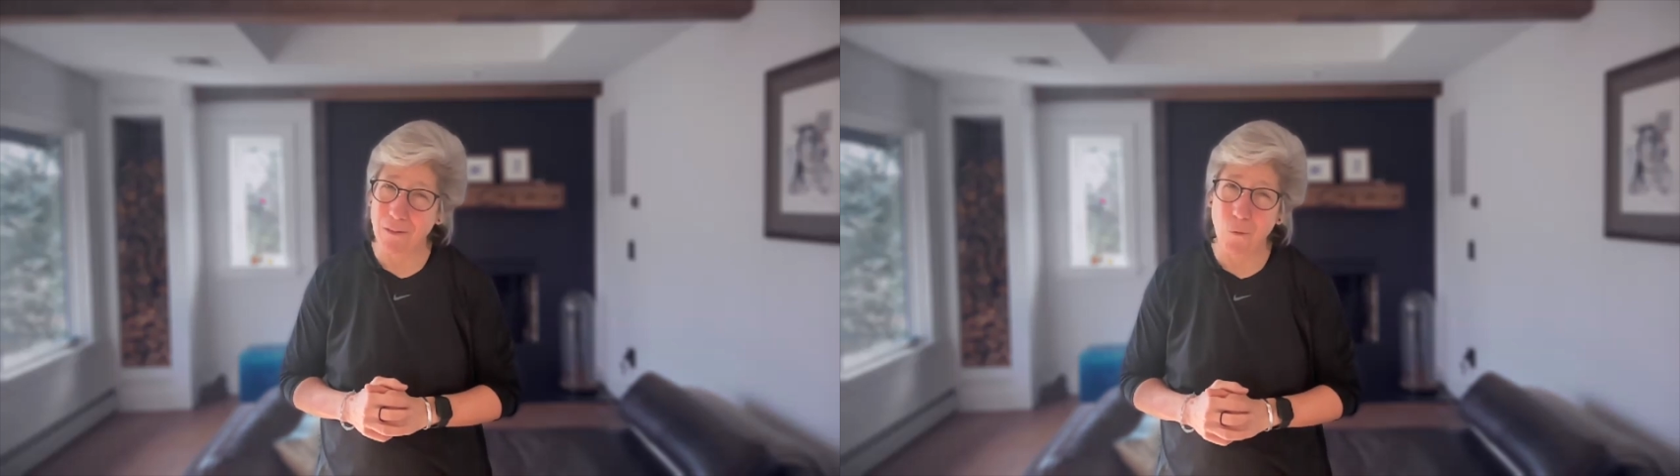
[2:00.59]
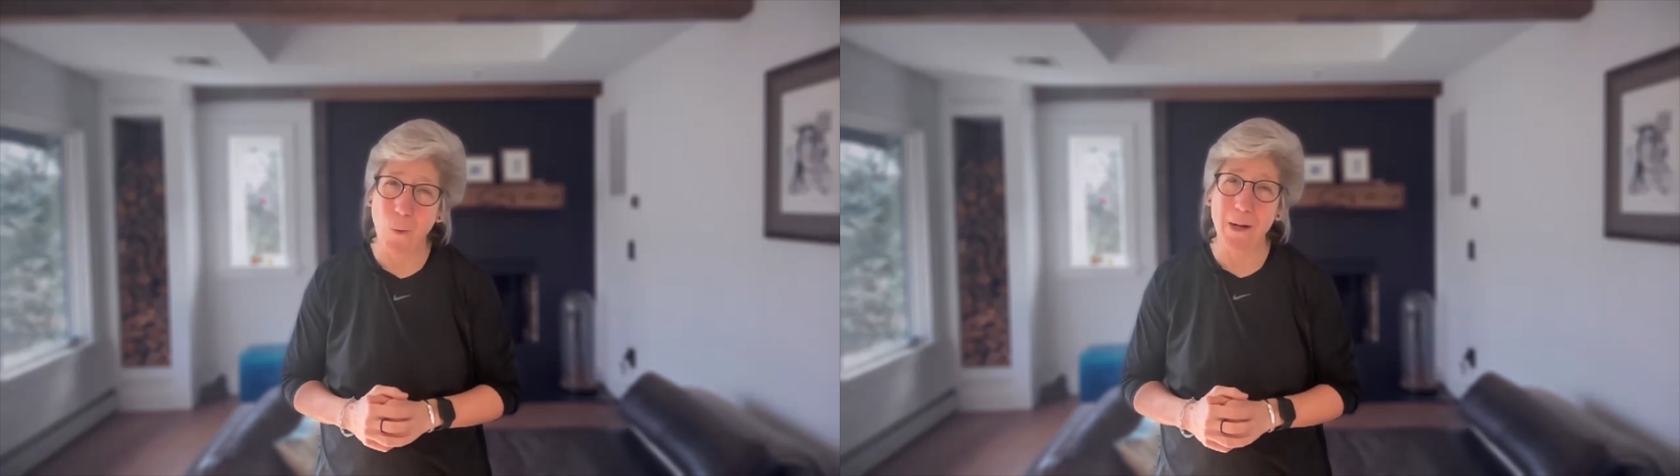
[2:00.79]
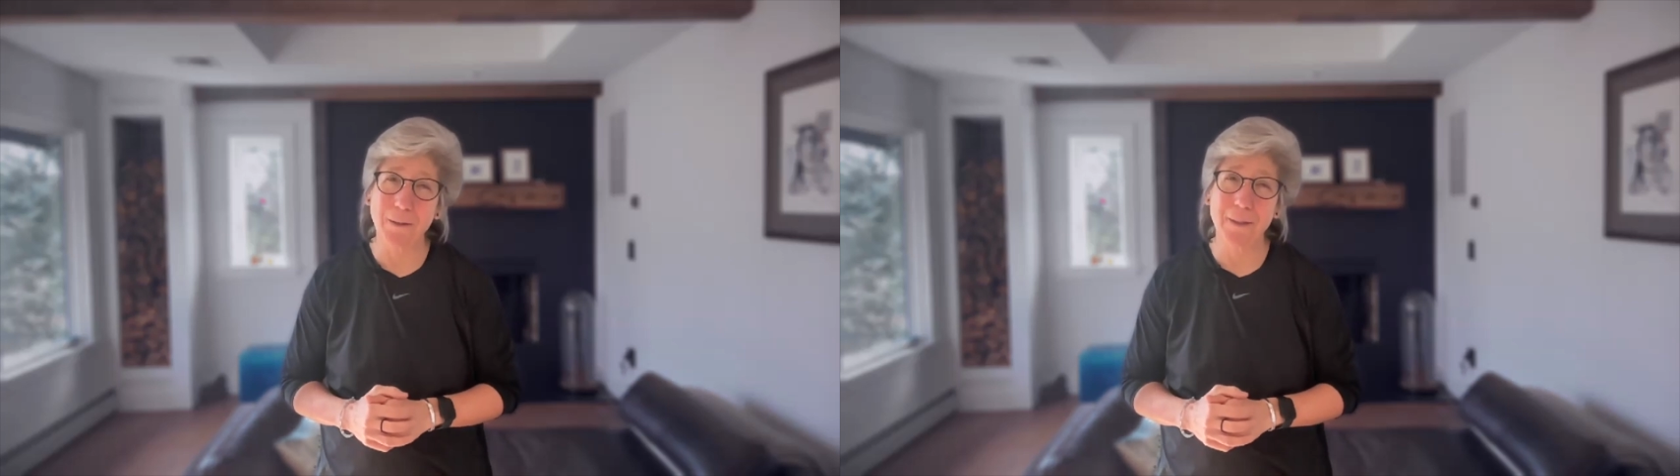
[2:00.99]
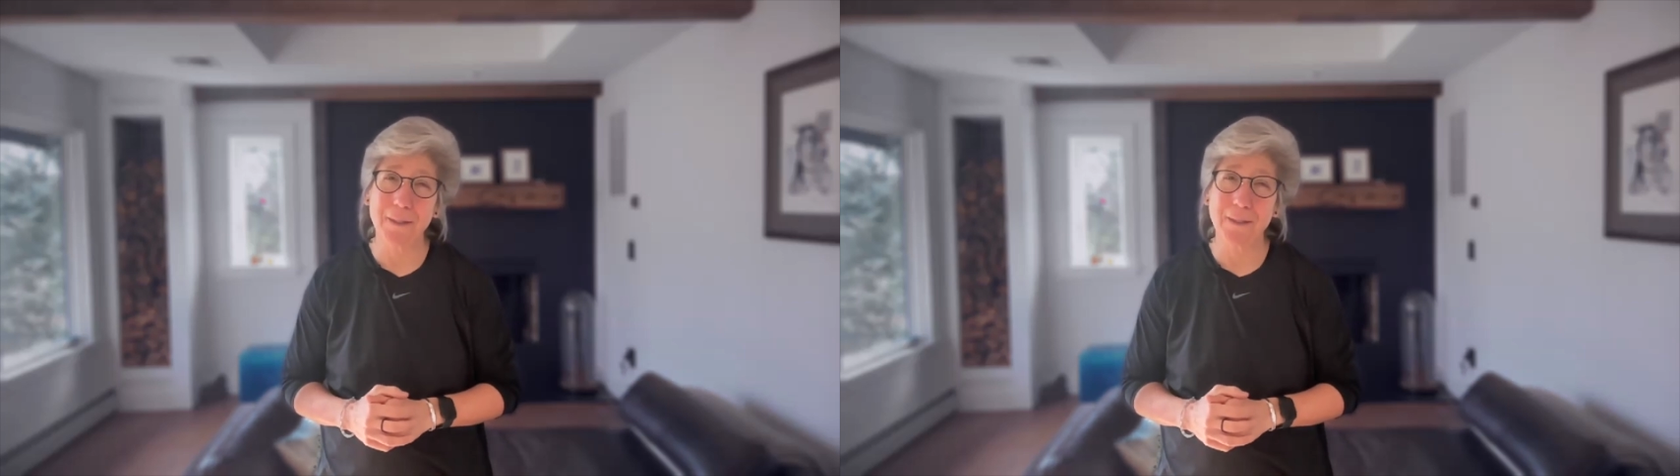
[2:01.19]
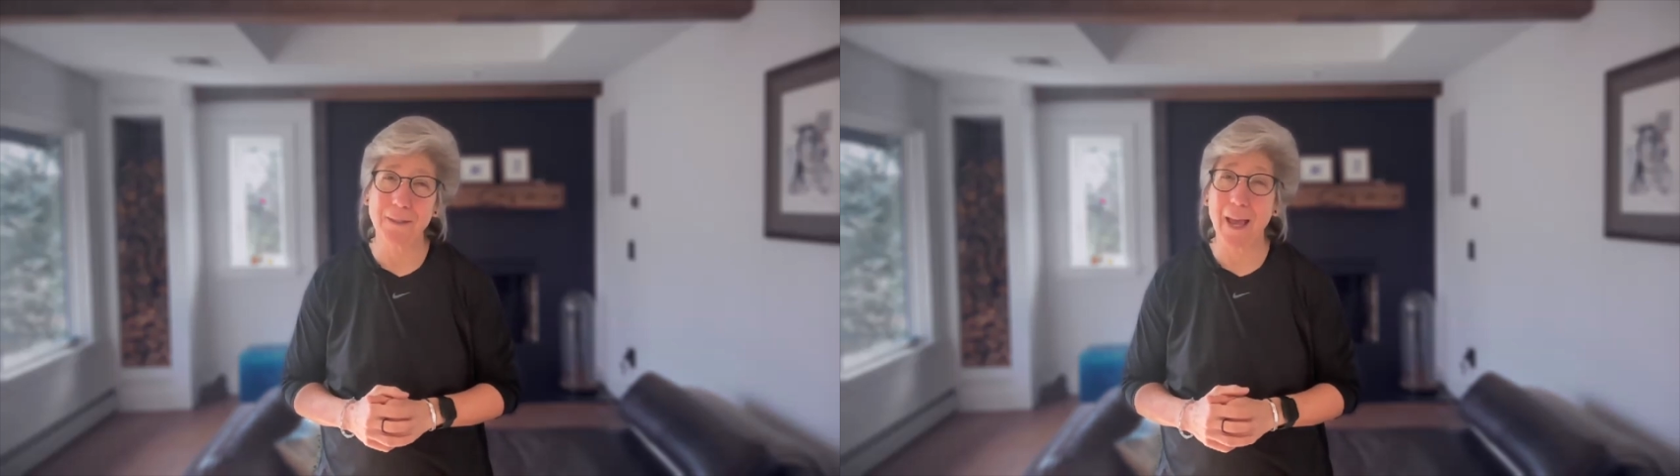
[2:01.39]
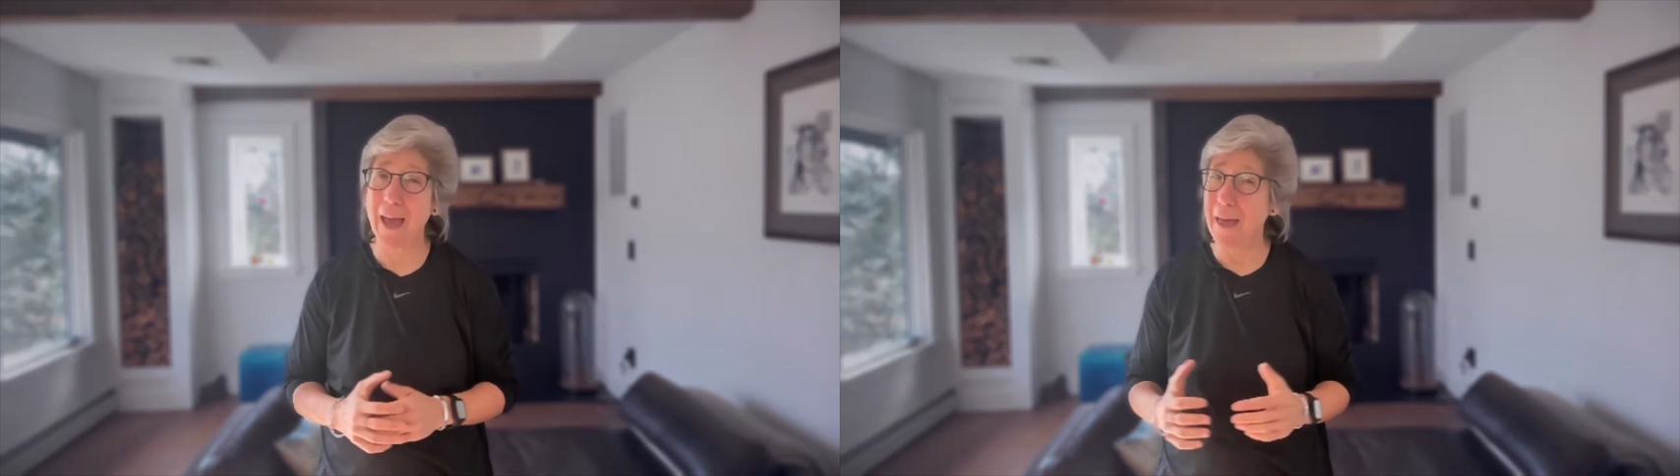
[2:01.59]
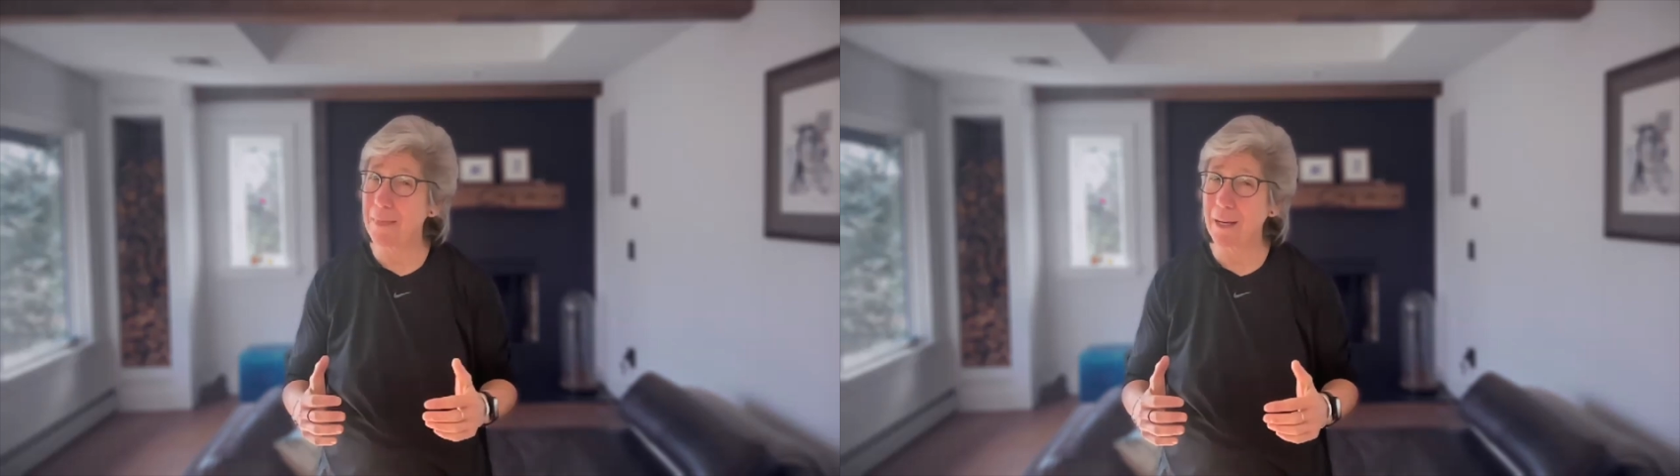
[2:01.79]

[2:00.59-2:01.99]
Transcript: wellness and the